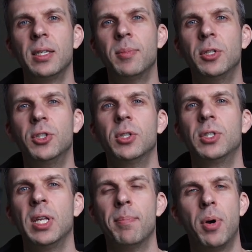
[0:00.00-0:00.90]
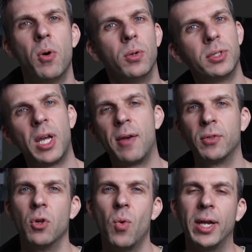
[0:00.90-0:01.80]
images in post
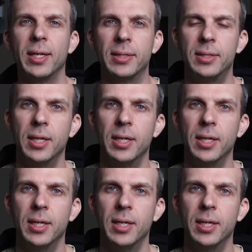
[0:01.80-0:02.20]
after the wedding is